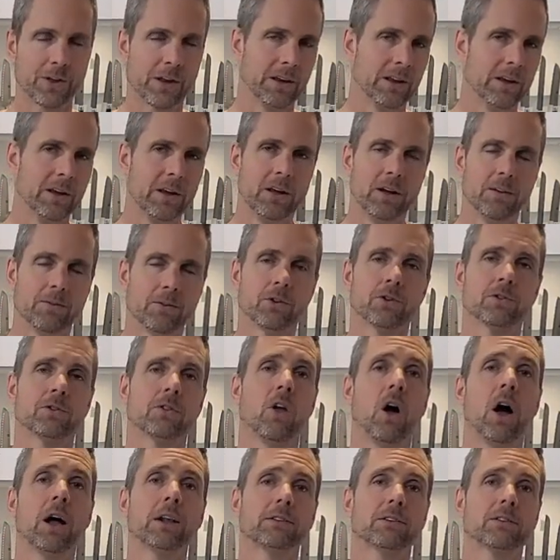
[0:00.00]
And there's
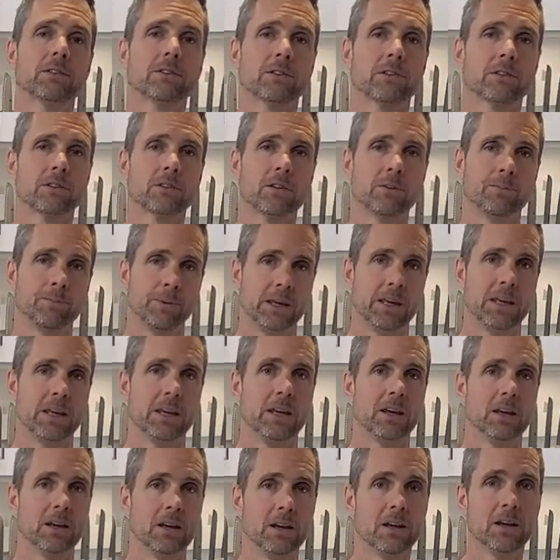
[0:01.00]
lots to
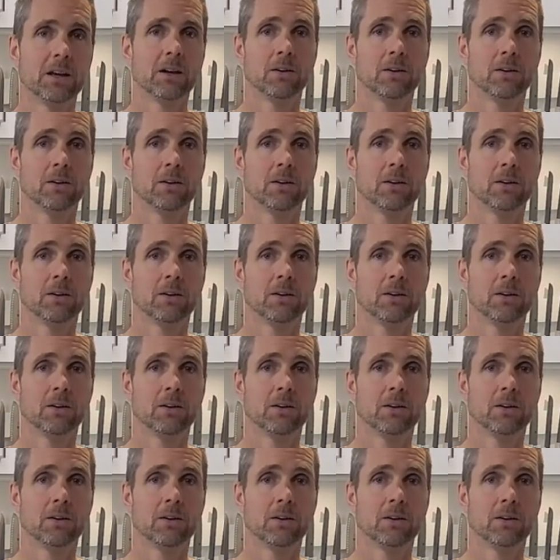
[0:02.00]
be